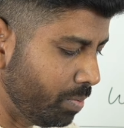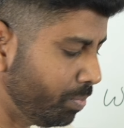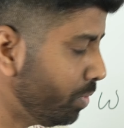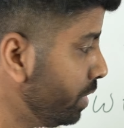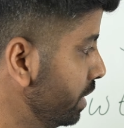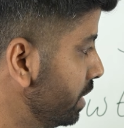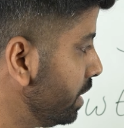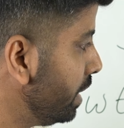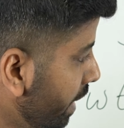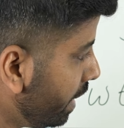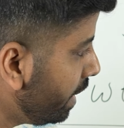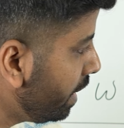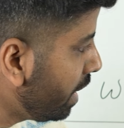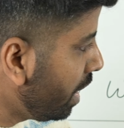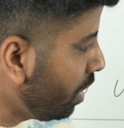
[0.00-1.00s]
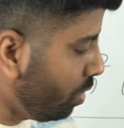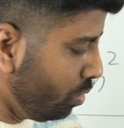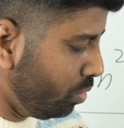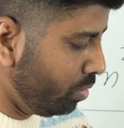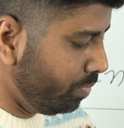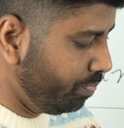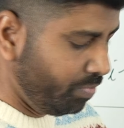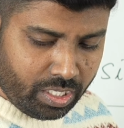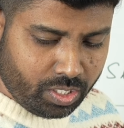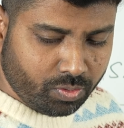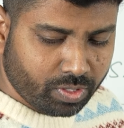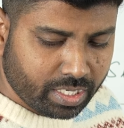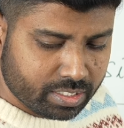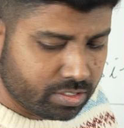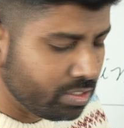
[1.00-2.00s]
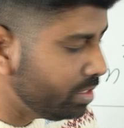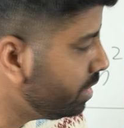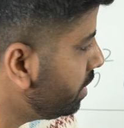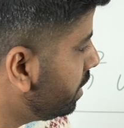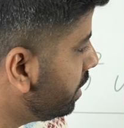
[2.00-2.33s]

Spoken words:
the point? Now you can see